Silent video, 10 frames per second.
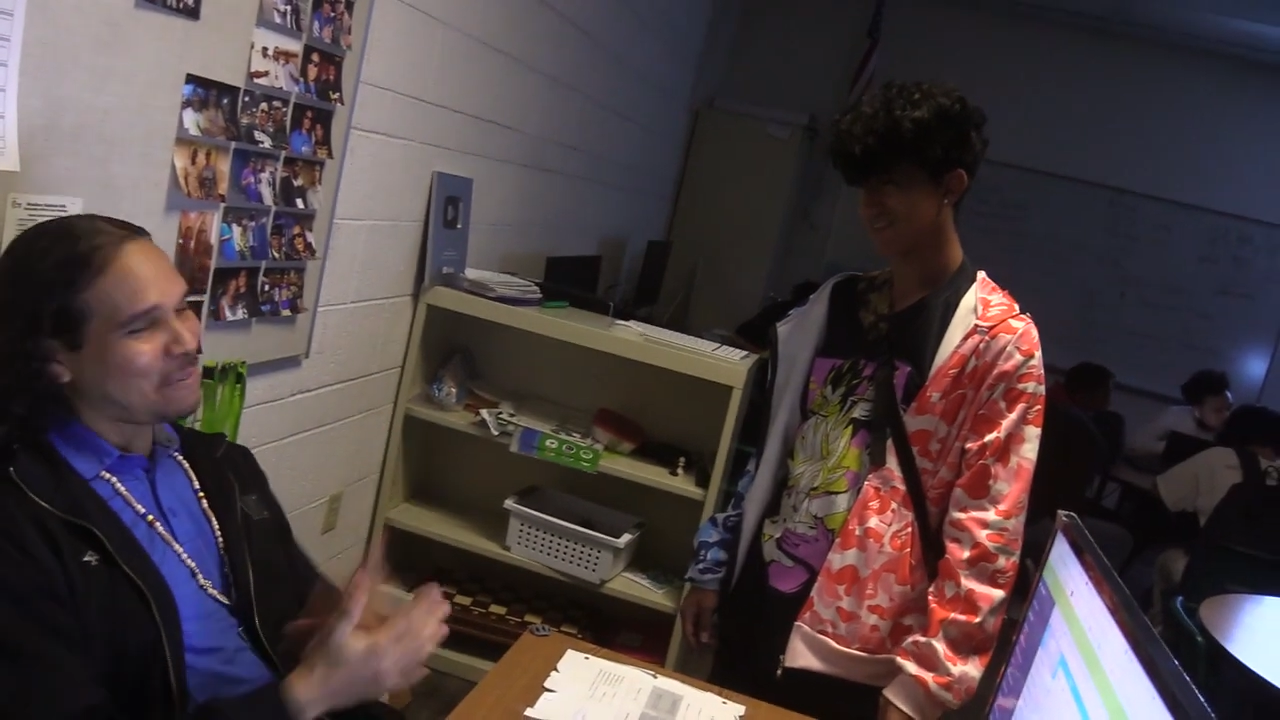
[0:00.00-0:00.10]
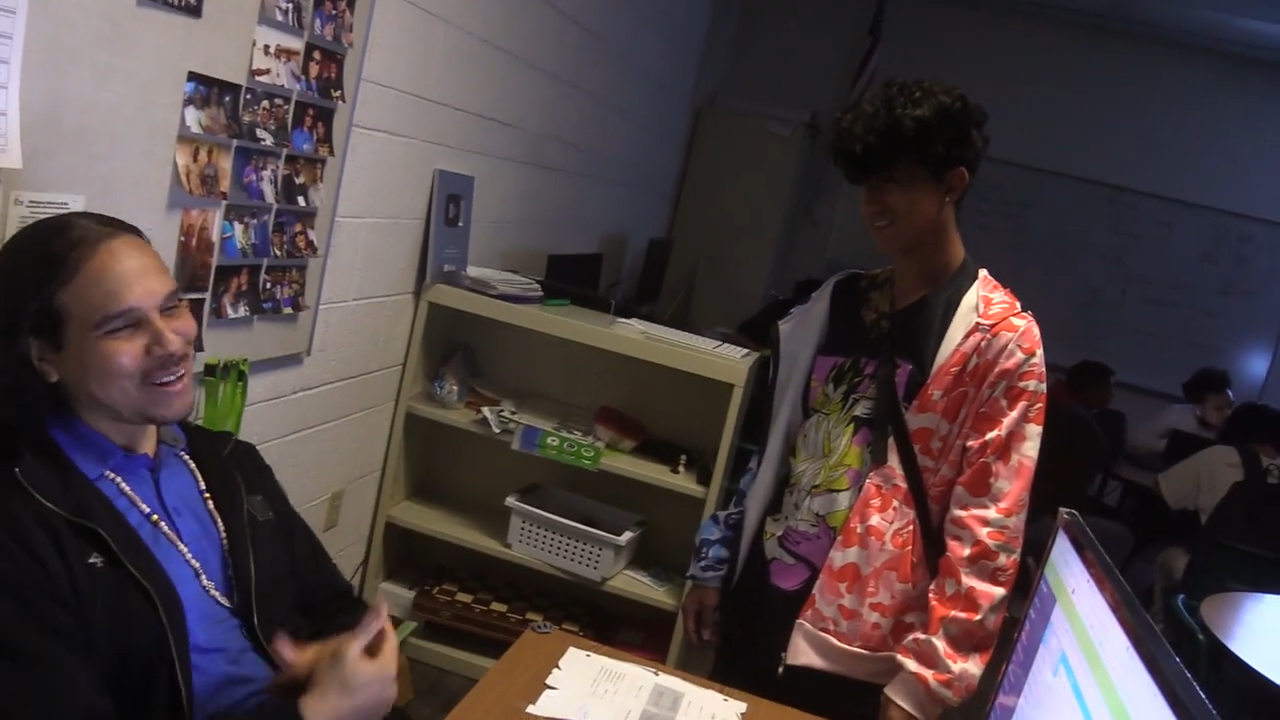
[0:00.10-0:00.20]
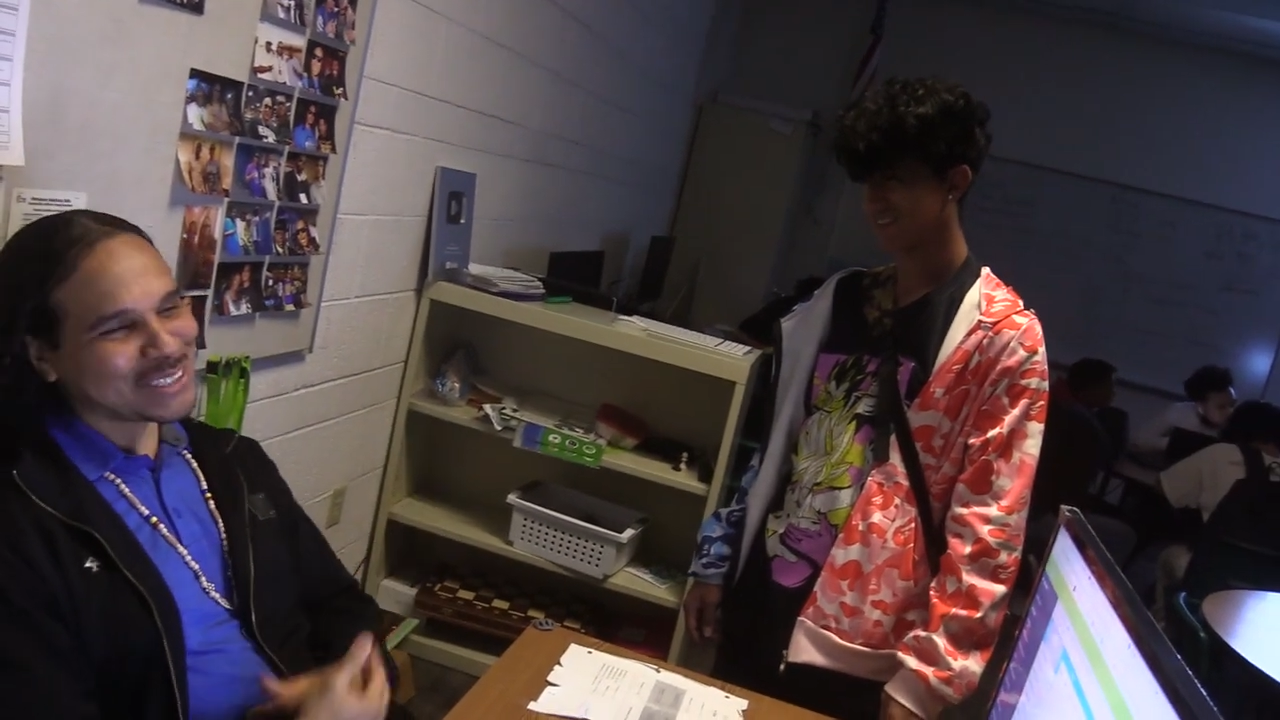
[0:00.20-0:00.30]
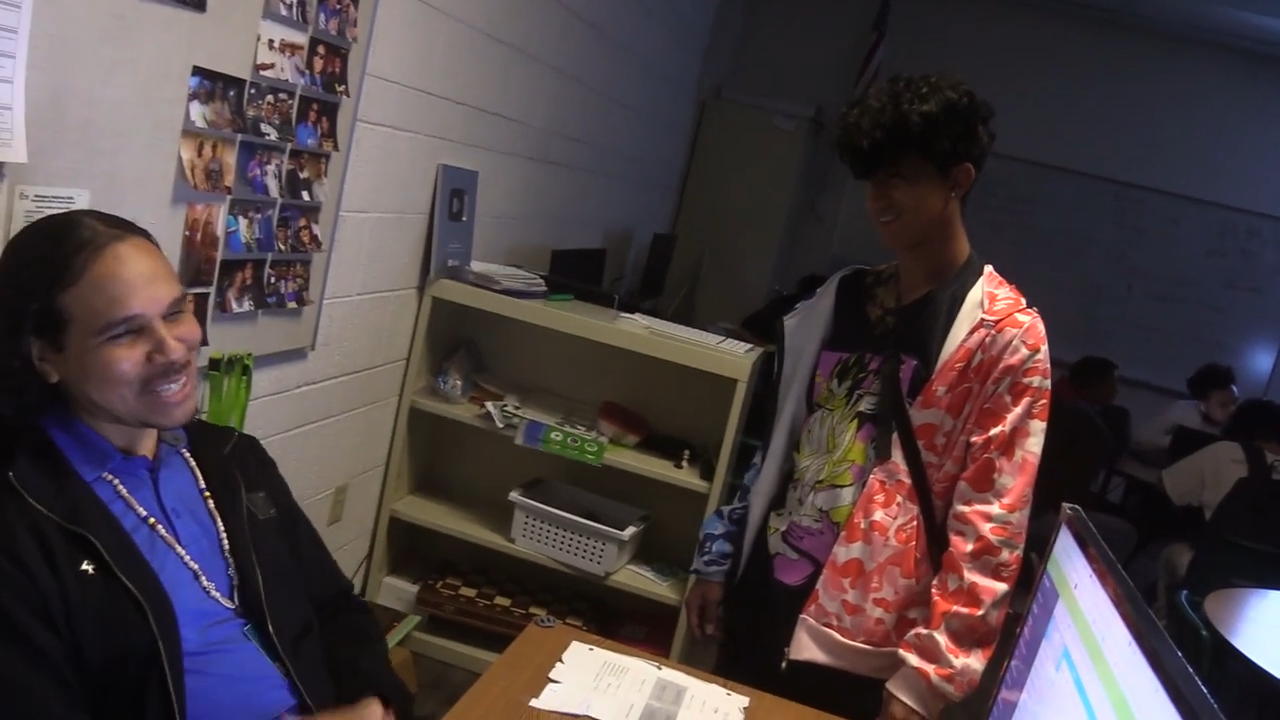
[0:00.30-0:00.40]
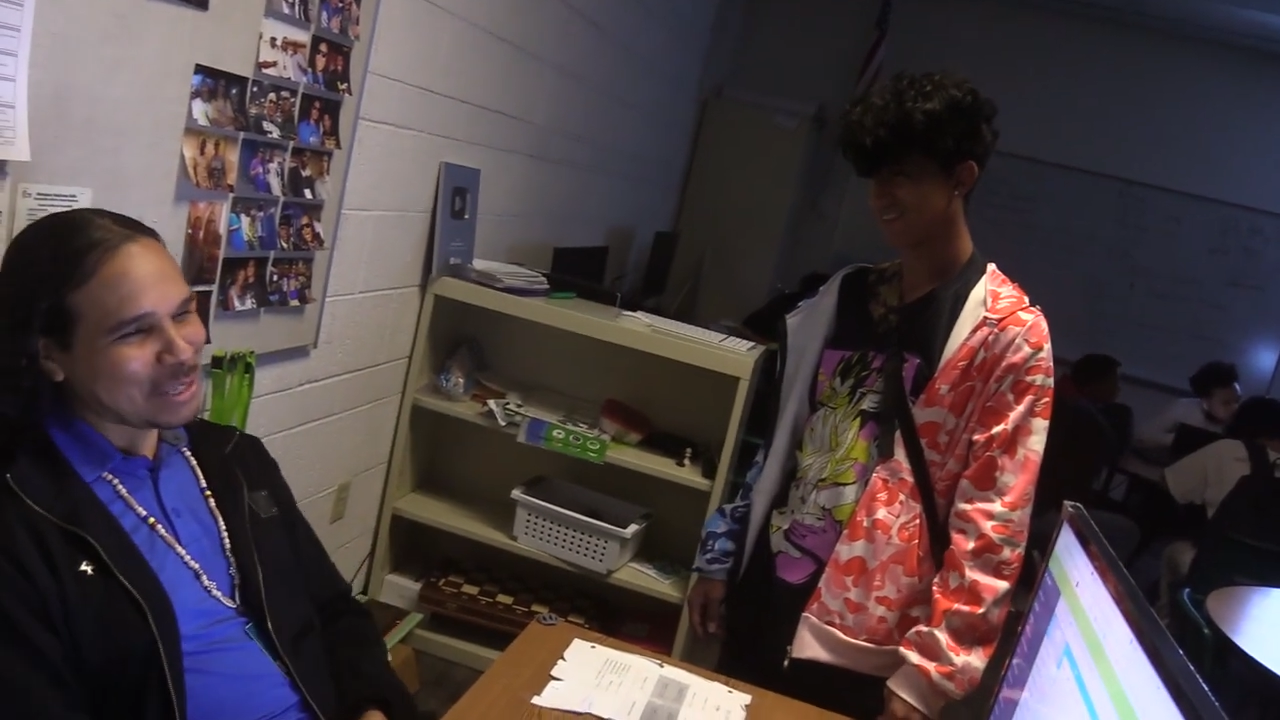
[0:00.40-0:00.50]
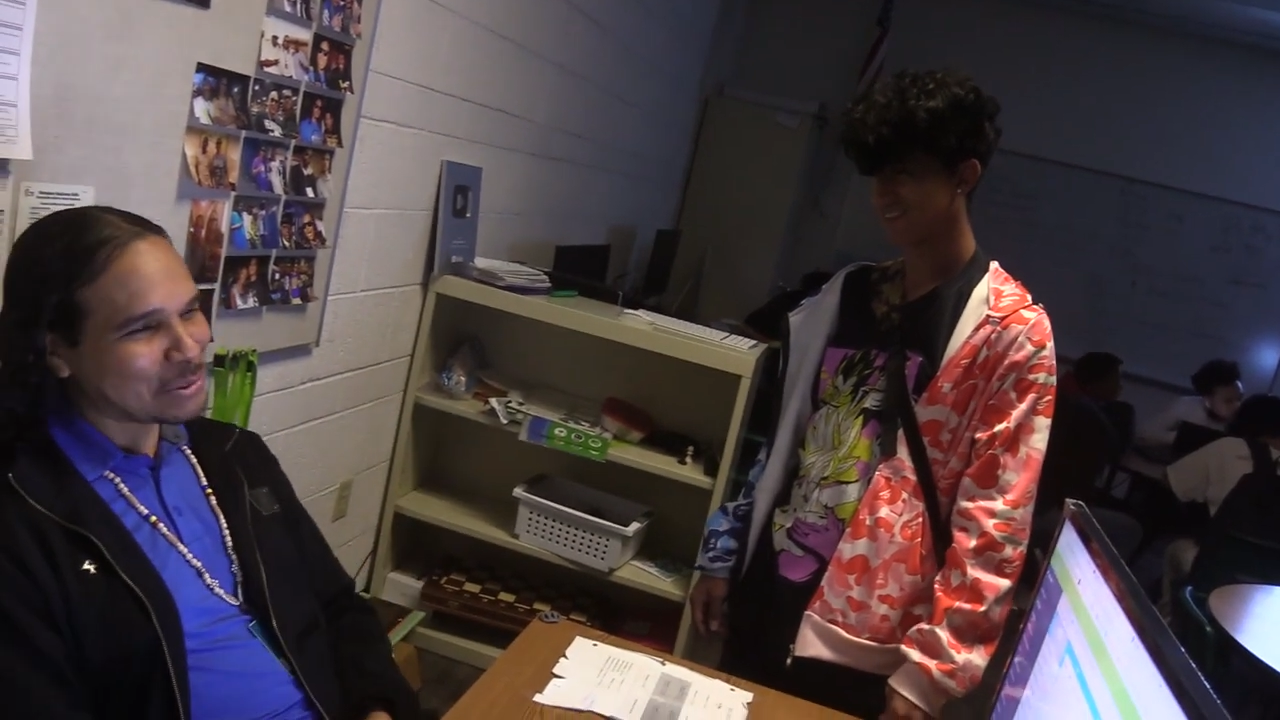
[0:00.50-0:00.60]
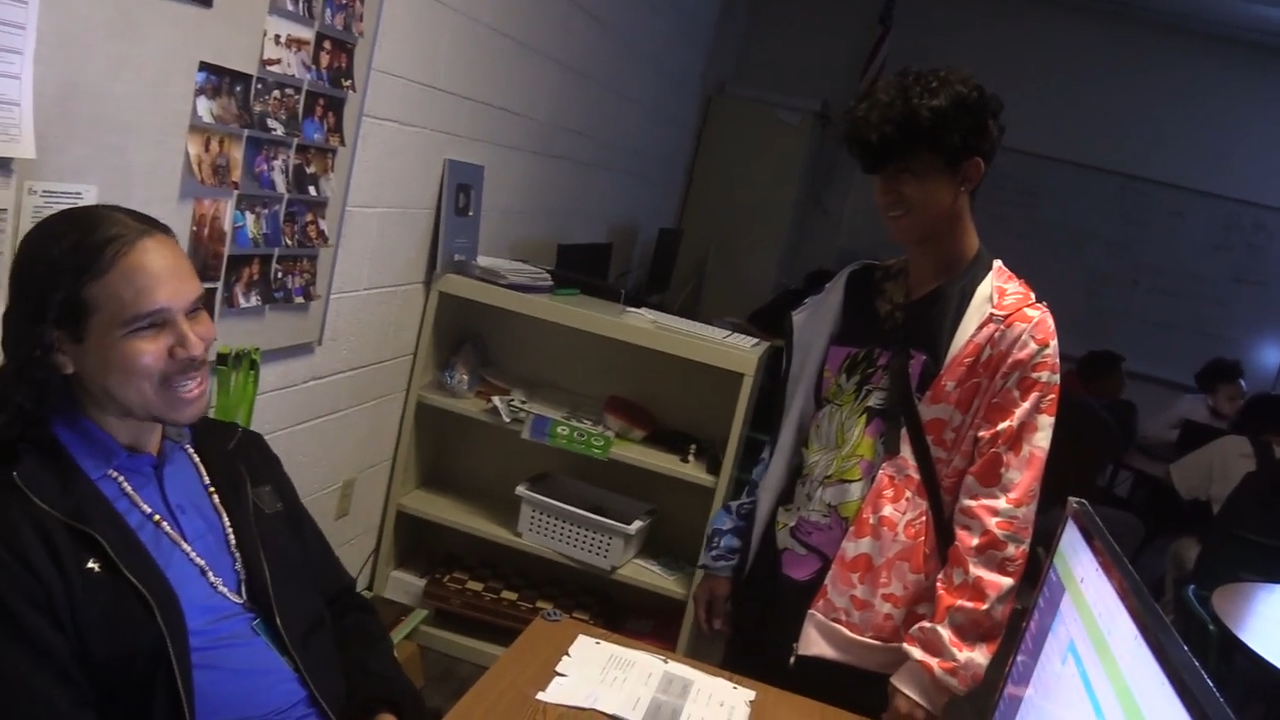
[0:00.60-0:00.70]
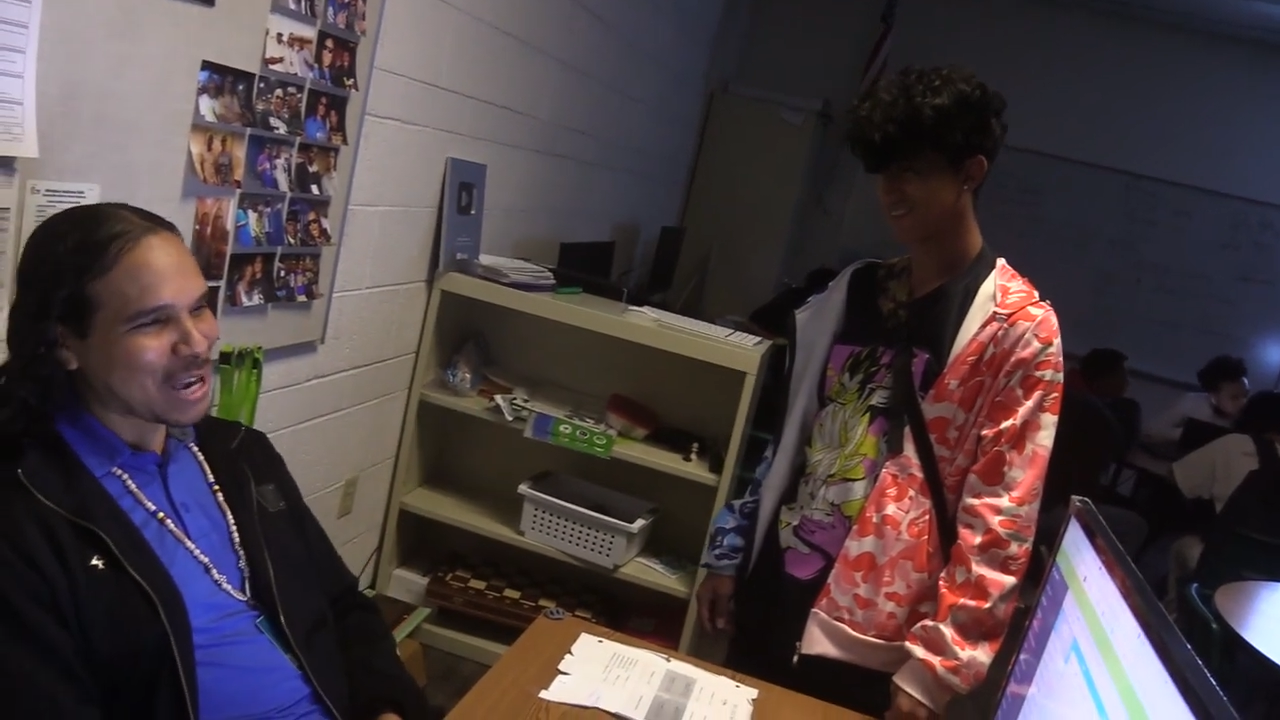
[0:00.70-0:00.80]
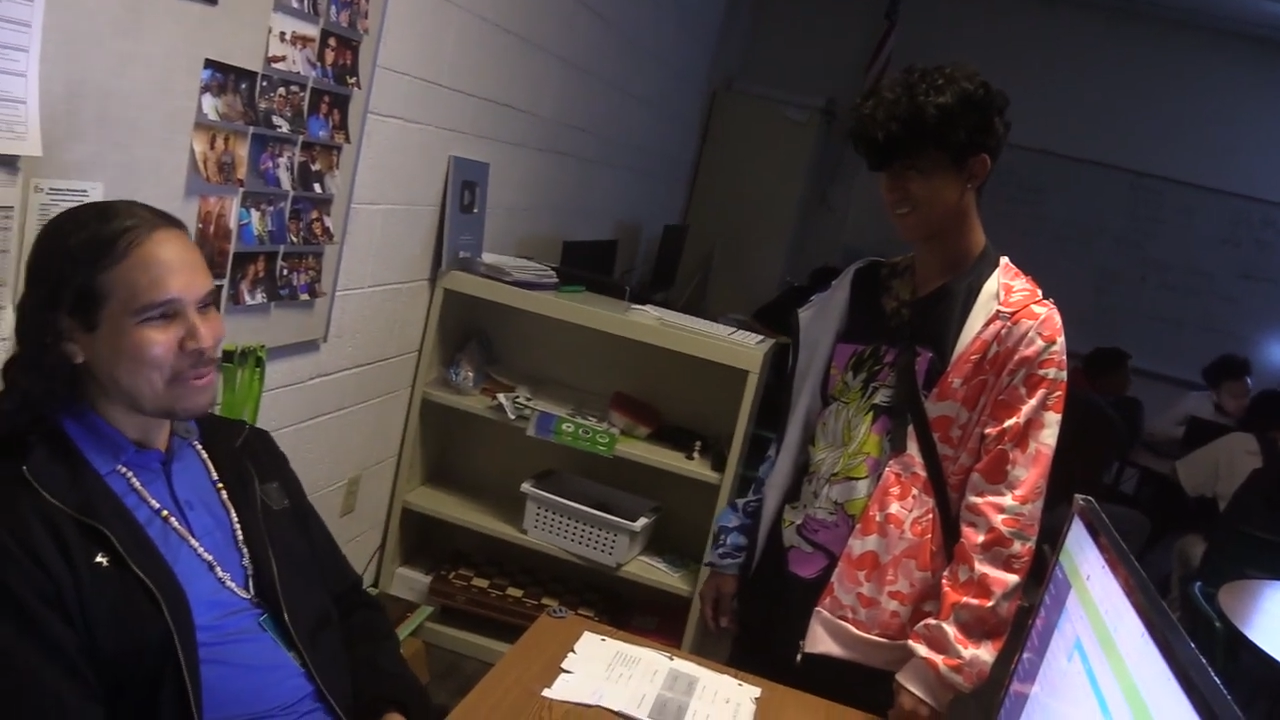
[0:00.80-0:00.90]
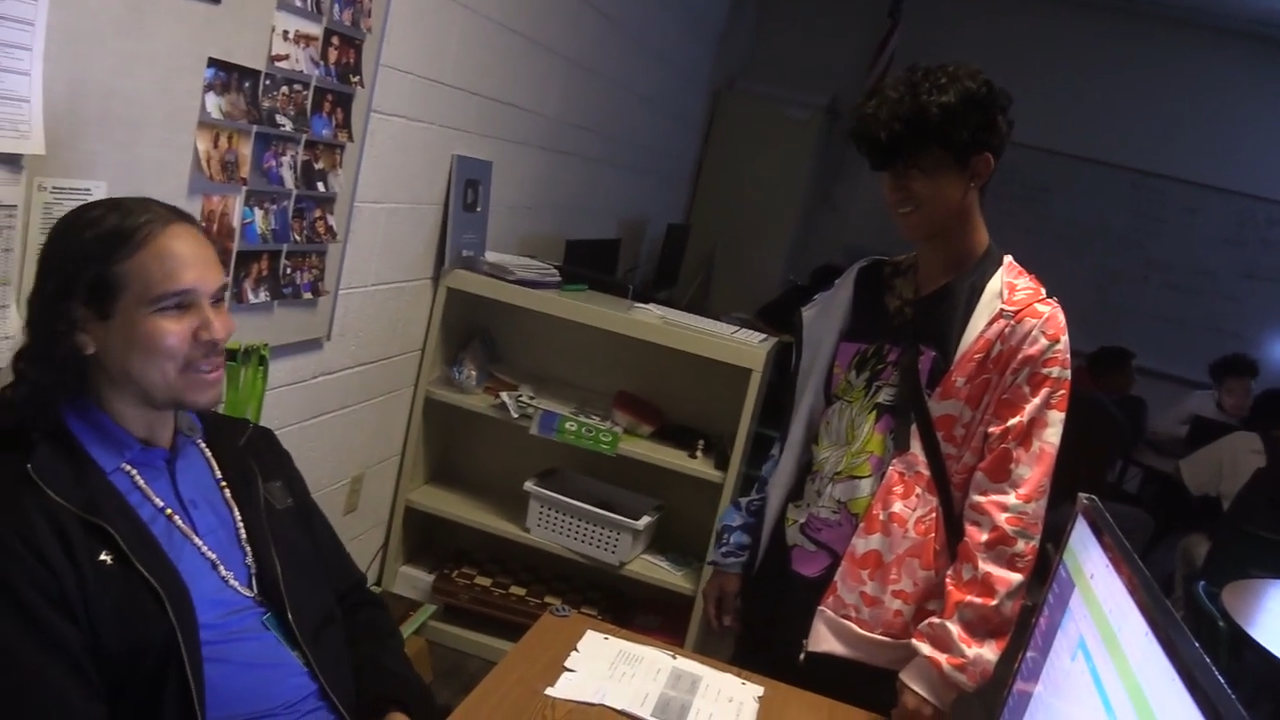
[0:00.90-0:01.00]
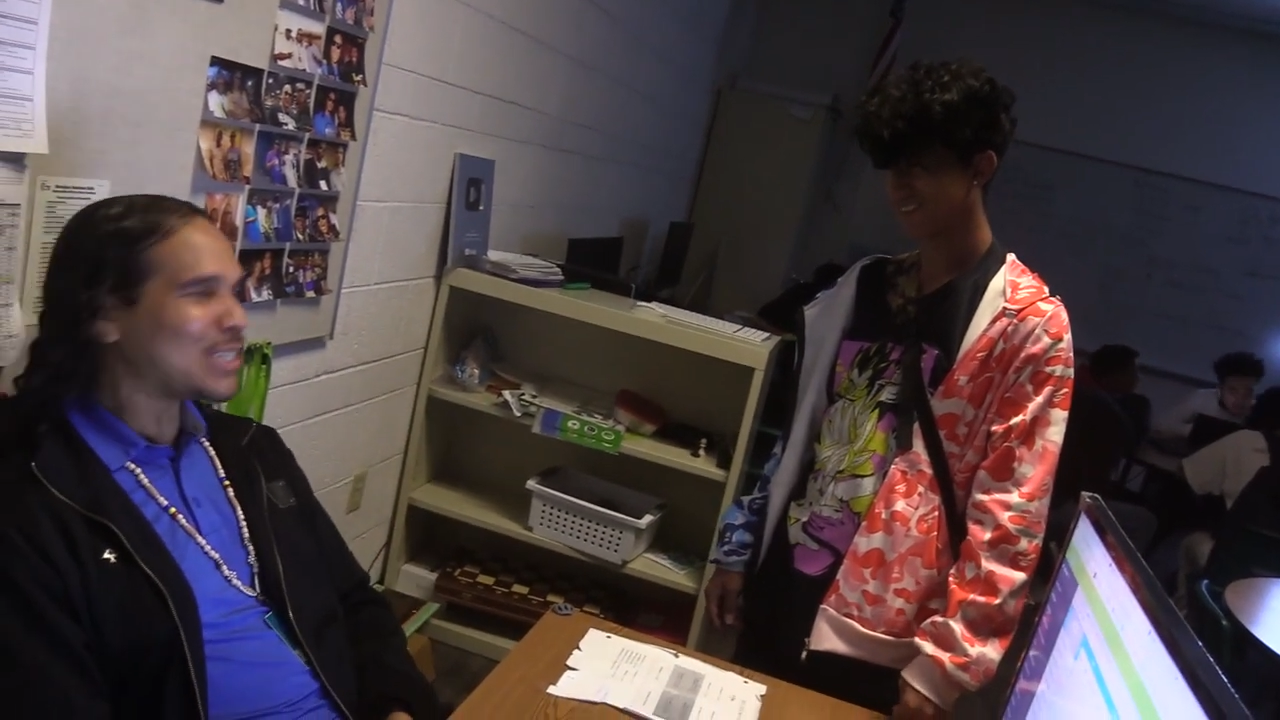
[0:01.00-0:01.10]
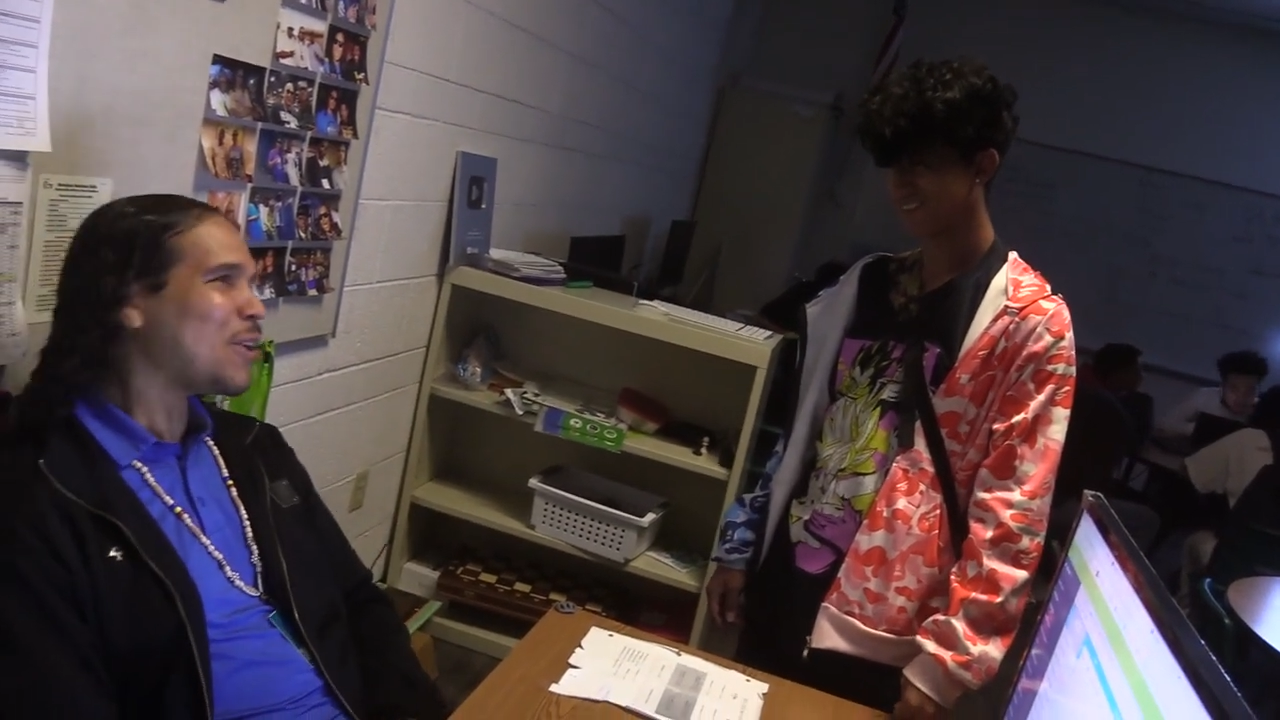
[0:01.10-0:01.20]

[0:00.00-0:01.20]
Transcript: first thing you said was,